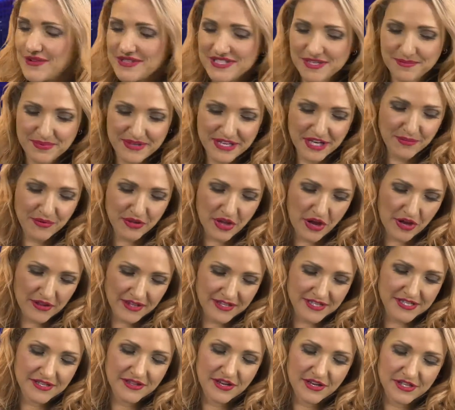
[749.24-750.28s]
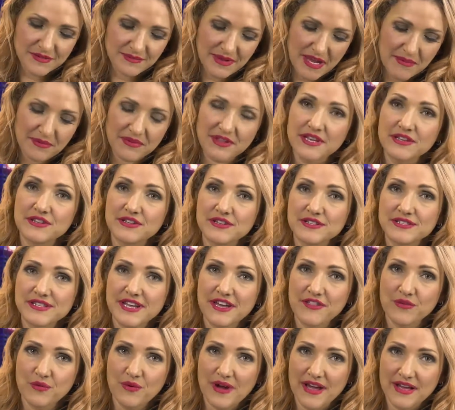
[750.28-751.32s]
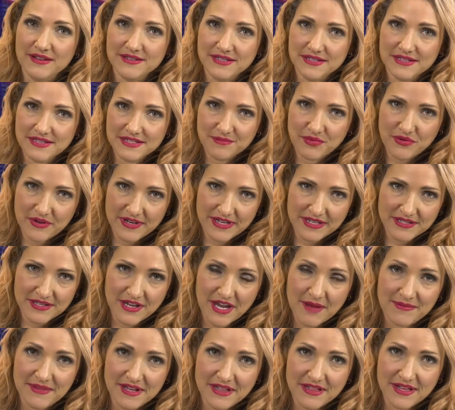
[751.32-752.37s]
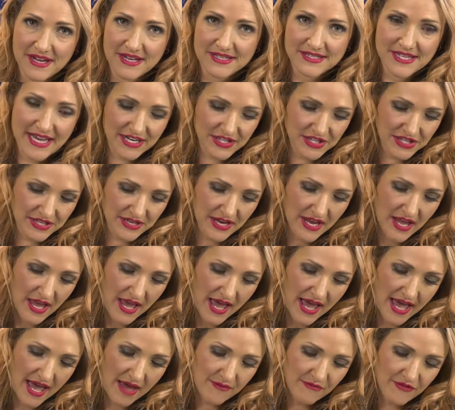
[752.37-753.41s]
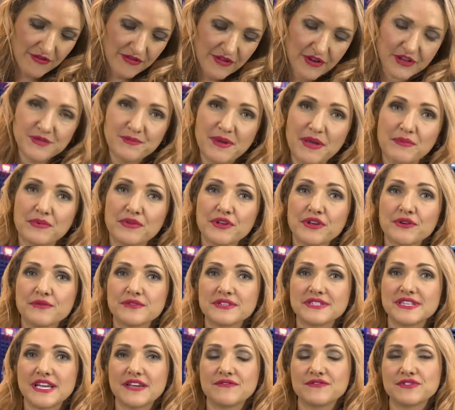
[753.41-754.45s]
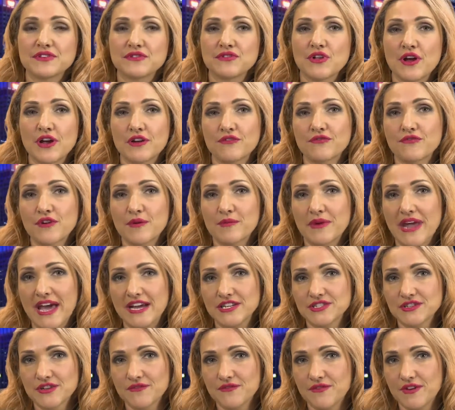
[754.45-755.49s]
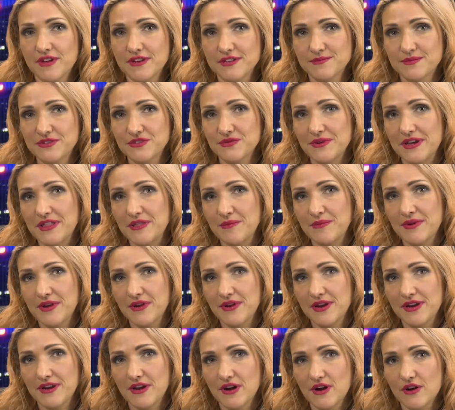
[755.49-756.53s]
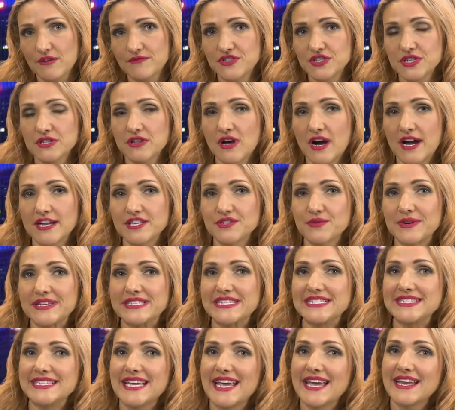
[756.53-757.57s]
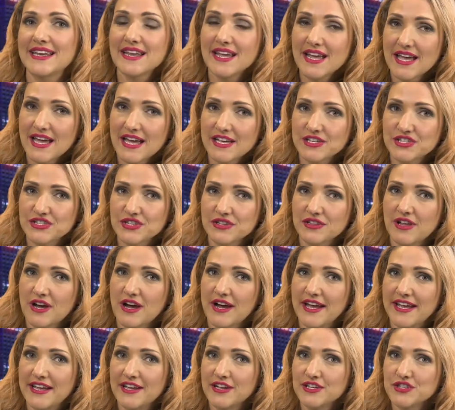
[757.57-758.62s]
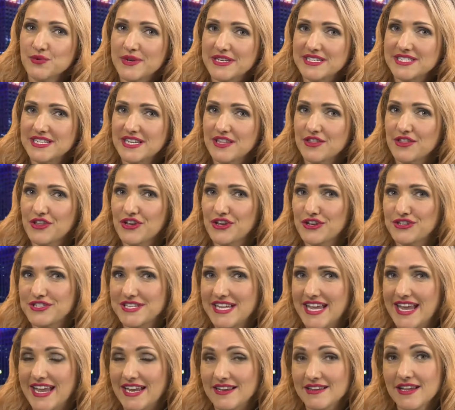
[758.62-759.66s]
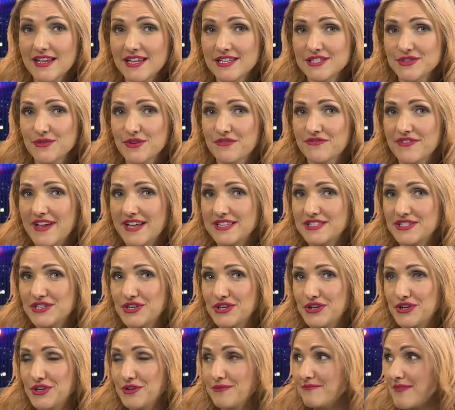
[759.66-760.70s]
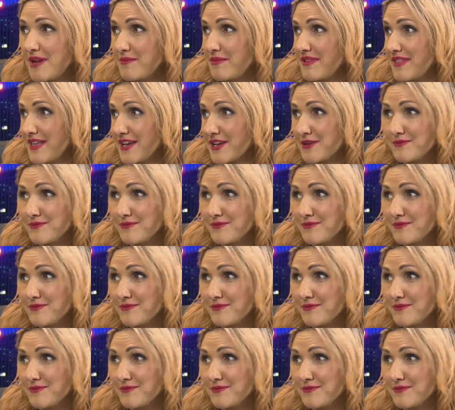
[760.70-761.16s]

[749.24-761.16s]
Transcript: it's applicable only to those people in New South Wales at this point in time, the class action, for those people who received a loan from Cash Converters between the period of July 2010 and July 2013. So if that's you, maybe they